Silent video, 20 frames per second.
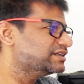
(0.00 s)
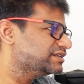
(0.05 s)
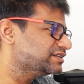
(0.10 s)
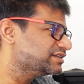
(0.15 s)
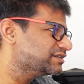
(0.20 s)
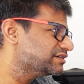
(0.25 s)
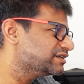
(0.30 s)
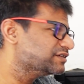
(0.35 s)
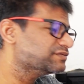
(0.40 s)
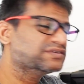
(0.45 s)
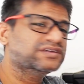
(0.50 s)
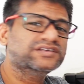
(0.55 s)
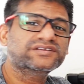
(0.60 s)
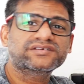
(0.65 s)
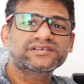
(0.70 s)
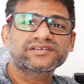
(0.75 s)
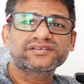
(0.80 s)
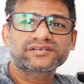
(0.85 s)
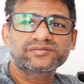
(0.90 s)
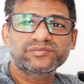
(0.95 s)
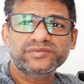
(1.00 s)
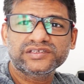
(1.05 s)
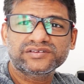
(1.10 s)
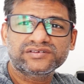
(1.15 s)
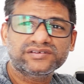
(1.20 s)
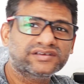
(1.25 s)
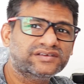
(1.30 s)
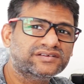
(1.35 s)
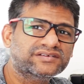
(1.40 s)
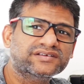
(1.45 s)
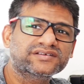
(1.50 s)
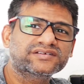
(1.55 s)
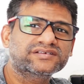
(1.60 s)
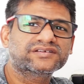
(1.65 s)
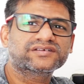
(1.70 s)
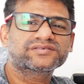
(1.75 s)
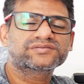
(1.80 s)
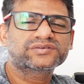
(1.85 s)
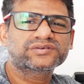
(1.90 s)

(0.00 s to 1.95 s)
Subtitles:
these definitions may change and stuff.